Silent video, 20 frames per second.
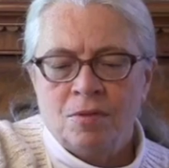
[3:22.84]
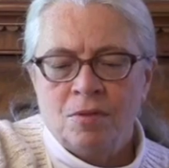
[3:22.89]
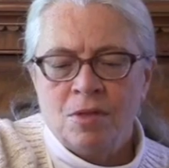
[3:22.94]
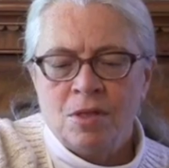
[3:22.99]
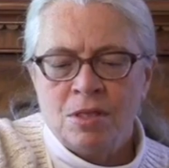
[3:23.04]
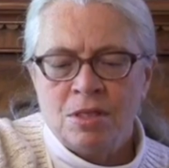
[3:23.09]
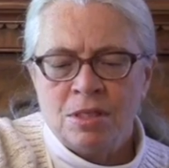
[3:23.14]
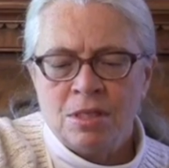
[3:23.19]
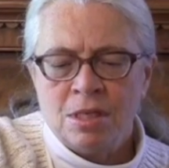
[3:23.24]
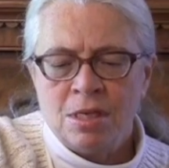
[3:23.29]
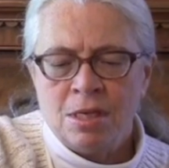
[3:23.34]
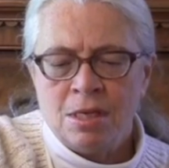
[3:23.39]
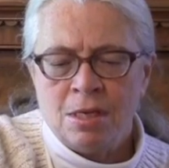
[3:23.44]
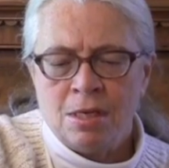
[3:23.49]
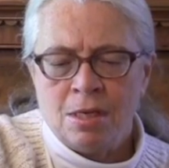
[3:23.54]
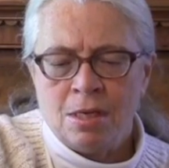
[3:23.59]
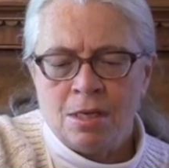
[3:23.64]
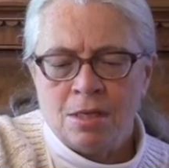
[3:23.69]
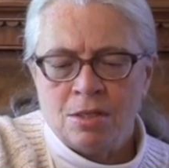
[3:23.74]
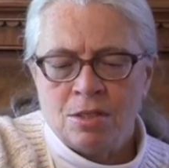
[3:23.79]
This
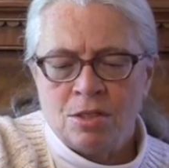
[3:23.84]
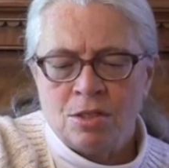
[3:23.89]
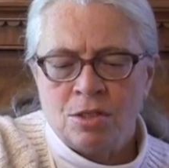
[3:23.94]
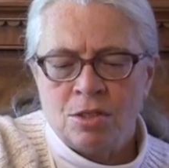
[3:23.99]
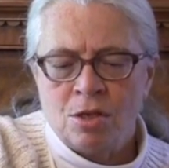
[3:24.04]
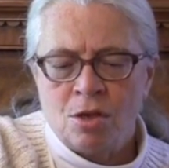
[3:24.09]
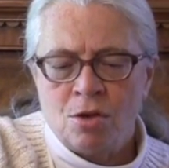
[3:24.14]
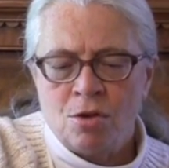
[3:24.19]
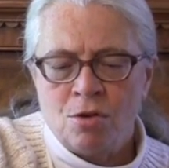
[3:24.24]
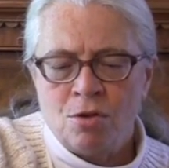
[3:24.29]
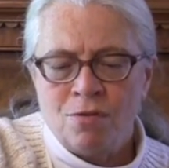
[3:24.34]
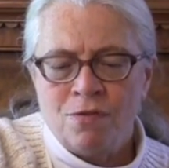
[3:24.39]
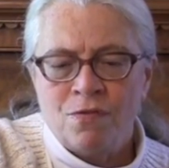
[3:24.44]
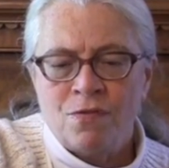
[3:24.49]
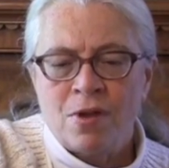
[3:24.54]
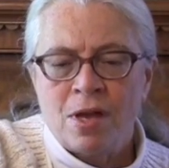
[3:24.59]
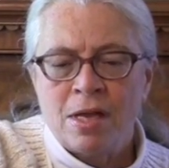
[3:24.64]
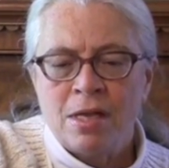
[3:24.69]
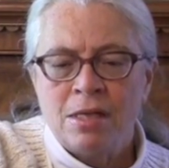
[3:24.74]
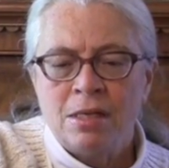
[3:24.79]
tea is so
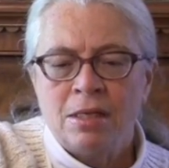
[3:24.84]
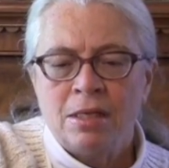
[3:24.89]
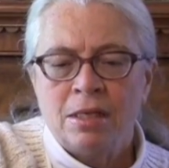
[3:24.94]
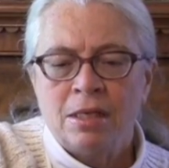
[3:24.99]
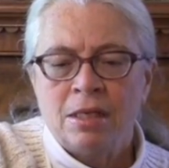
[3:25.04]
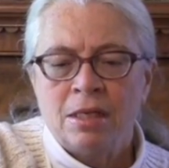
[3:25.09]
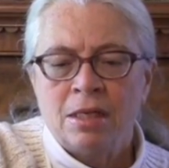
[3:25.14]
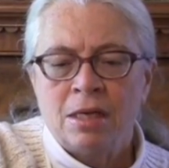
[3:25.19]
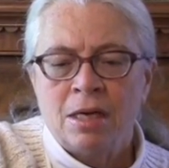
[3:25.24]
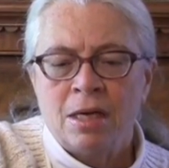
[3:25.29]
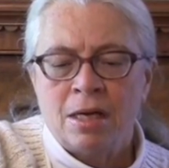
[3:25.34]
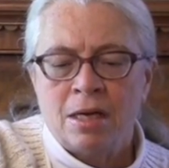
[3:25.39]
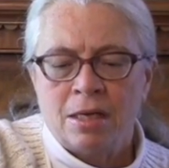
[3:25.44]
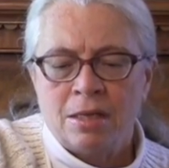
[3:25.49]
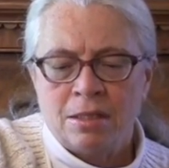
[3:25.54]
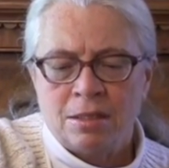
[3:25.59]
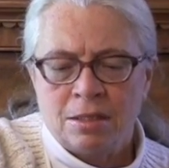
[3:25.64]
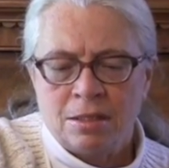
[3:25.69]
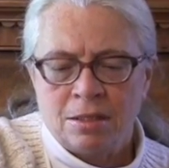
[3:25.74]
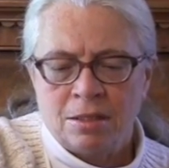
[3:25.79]
finely
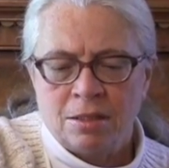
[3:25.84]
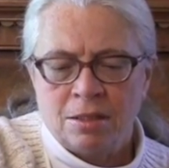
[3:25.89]
cut.